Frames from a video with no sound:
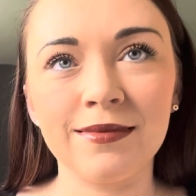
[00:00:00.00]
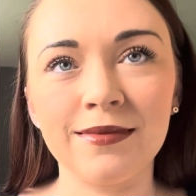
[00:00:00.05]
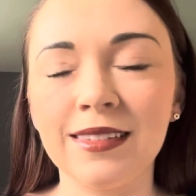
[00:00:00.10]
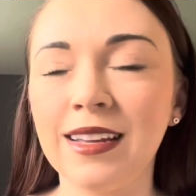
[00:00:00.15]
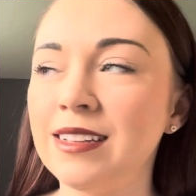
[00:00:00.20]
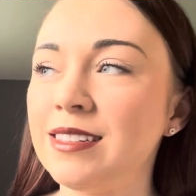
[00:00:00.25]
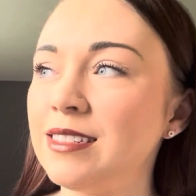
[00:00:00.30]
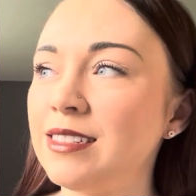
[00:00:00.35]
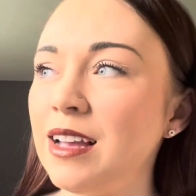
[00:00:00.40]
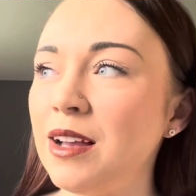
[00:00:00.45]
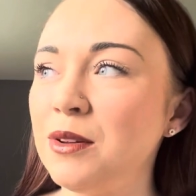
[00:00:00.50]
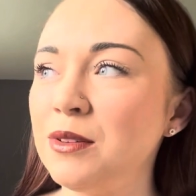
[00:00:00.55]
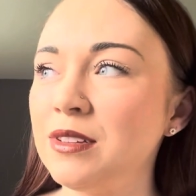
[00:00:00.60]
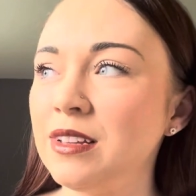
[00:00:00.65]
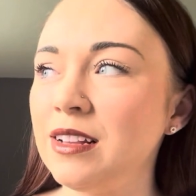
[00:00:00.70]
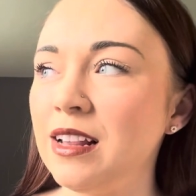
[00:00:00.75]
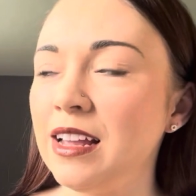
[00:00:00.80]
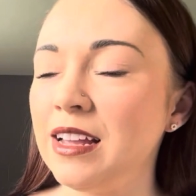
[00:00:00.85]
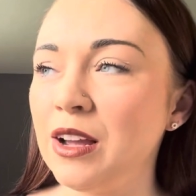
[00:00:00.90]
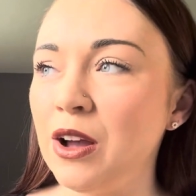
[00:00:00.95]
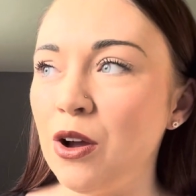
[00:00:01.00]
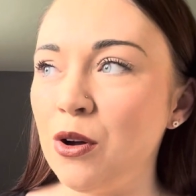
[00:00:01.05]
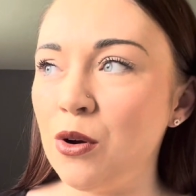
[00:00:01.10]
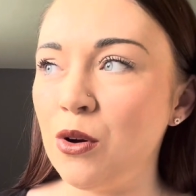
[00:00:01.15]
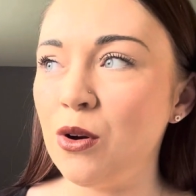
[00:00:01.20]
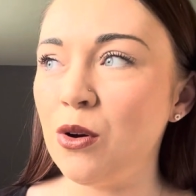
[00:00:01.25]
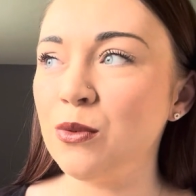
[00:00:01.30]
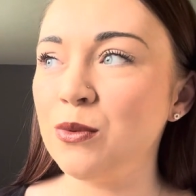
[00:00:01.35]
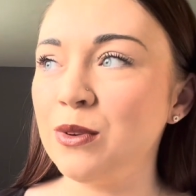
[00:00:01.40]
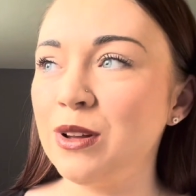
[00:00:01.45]
it sounds like,
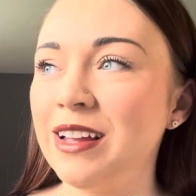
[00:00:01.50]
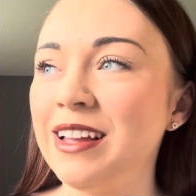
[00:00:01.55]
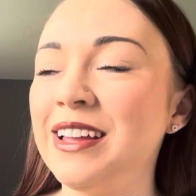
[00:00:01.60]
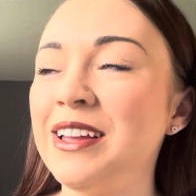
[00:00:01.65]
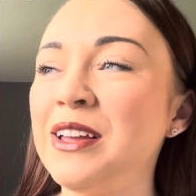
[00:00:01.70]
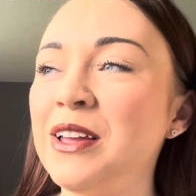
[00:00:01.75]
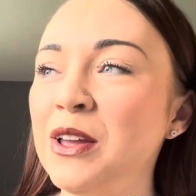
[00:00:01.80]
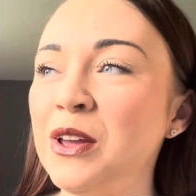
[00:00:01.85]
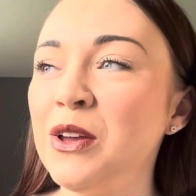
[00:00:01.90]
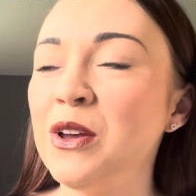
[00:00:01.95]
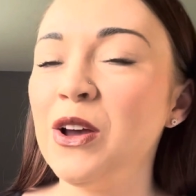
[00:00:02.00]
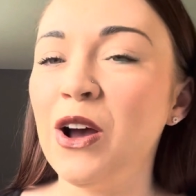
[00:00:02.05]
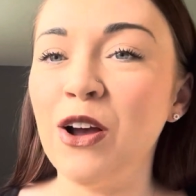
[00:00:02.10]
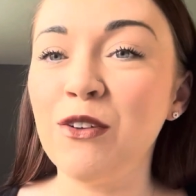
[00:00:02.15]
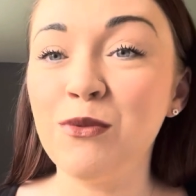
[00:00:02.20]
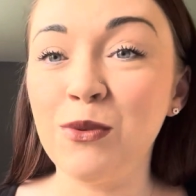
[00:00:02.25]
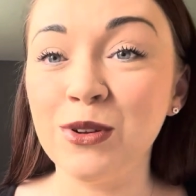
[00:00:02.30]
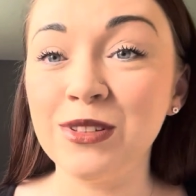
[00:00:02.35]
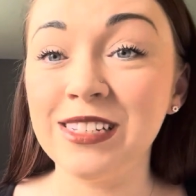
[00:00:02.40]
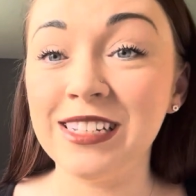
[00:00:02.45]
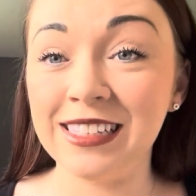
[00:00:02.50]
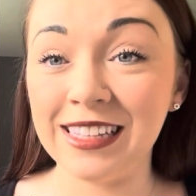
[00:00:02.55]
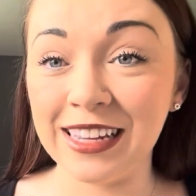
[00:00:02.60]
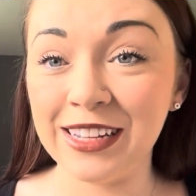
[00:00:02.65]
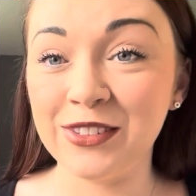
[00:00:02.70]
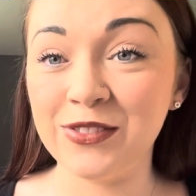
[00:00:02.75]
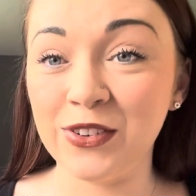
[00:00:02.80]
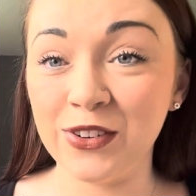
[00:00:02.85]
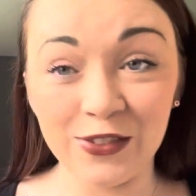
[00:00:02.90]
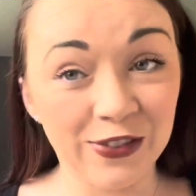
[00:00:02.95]
I've wanted
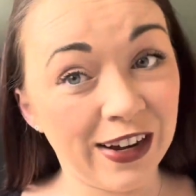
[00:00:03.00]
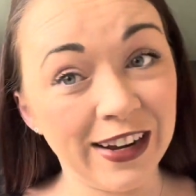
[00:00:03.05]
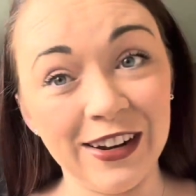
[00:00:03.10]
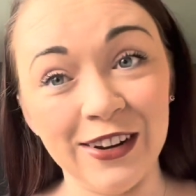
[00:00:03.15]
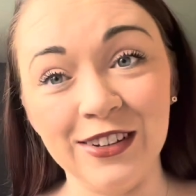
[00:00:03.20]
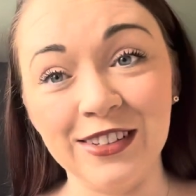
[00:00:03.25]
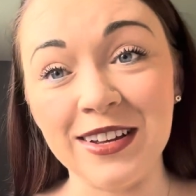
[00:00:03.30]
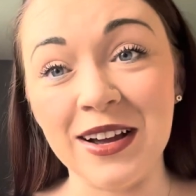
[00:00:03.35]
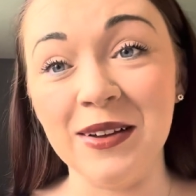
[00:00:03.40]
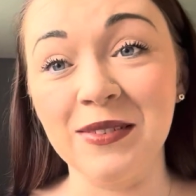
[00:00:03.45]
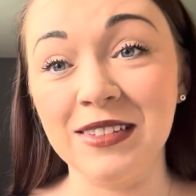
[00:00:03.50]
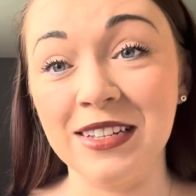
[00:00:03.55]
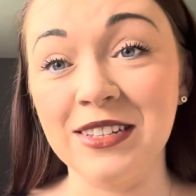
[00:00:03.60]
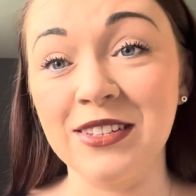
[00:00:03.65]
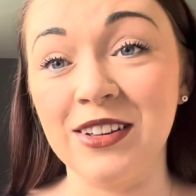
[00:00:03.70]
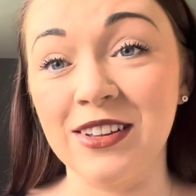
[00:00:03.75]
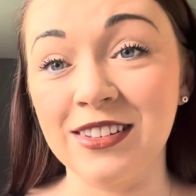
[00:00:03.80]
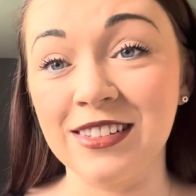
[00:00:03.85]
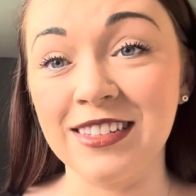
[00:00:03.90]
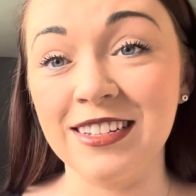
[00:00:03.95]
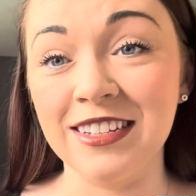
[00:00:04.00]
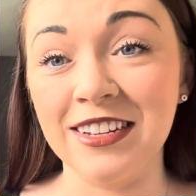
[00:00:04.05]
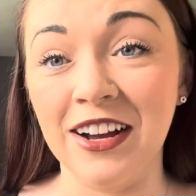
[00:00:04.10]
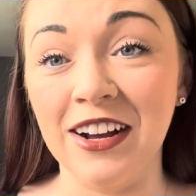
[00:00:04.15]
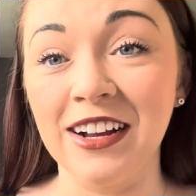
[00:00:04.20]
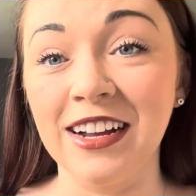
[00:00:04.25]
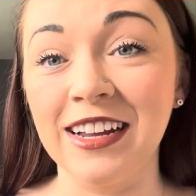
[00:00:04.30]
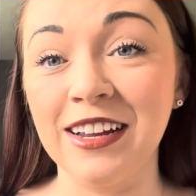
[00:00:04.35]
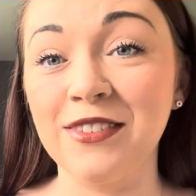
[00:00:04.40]
this for a very long time, since I was young.